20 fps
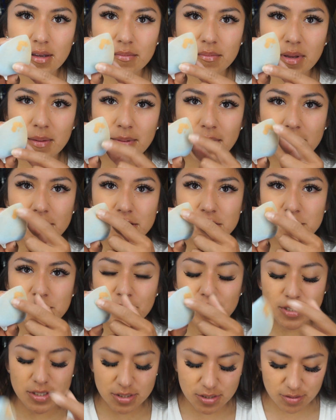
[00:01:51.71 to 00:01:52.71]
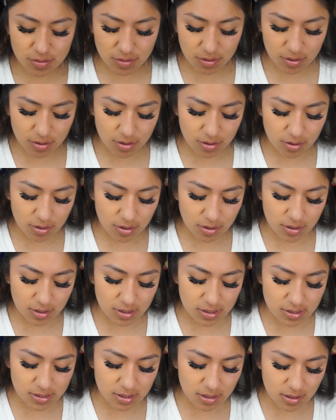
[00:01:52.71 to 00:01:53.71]
Maybe I just press too hard on
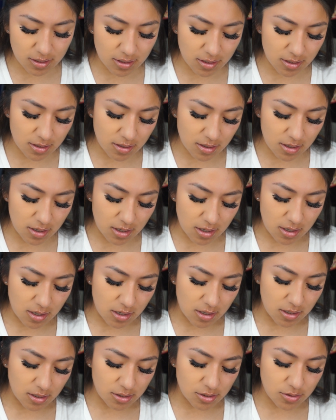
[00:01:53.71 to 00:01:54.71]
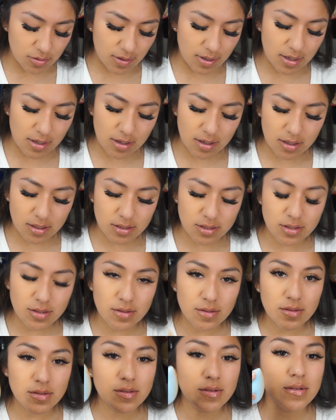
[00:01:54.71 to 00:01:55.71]
that side. I try not
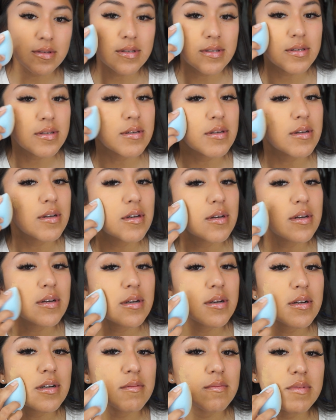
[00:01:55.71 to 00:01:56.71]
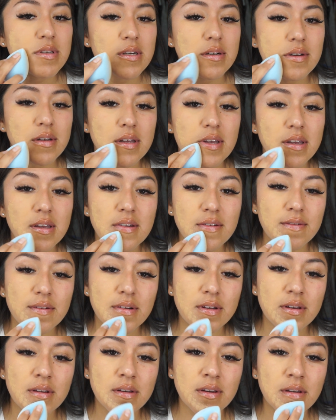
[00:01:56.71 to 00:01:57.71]
to so it comes out
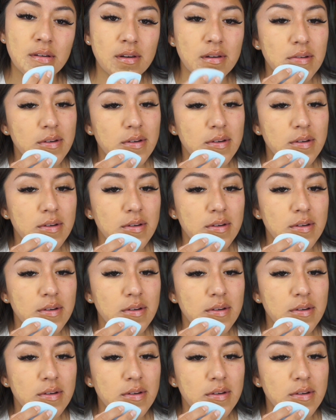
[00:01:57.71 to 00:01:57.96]
even.